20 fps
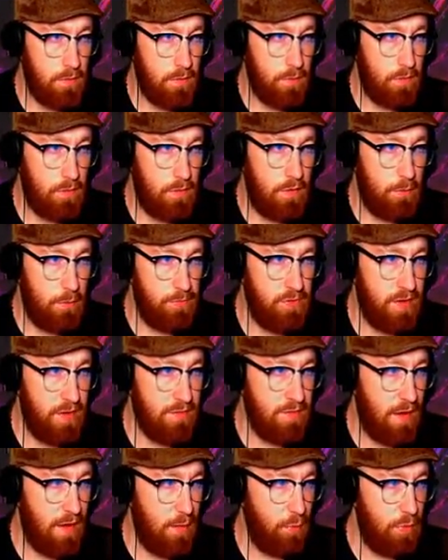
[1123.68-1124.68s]
We're in upside
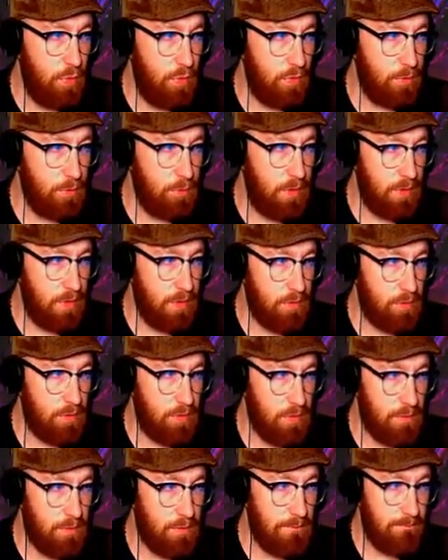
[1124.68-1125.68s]
down world, mate.
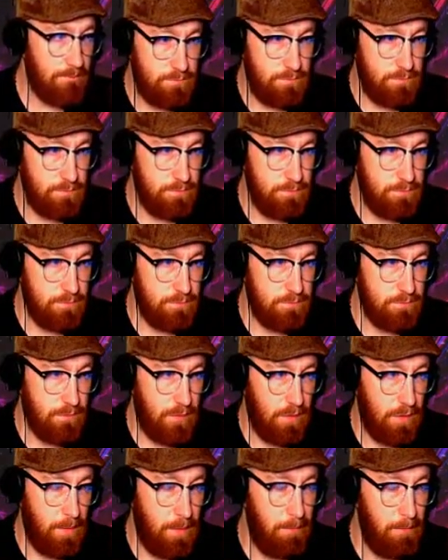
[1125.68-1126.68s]

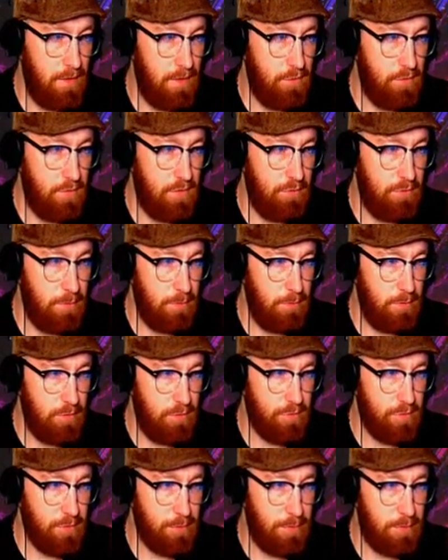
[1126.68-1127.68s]
Imagine if the
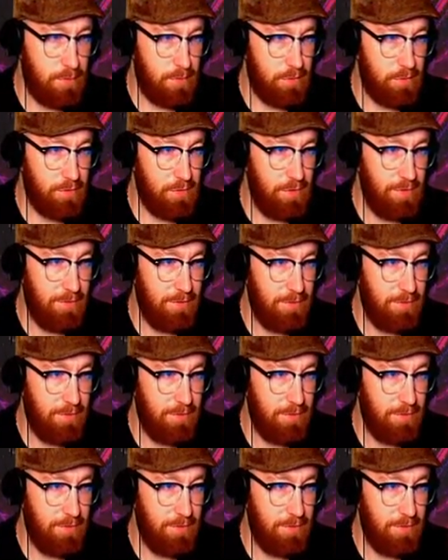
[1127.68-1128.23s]
music box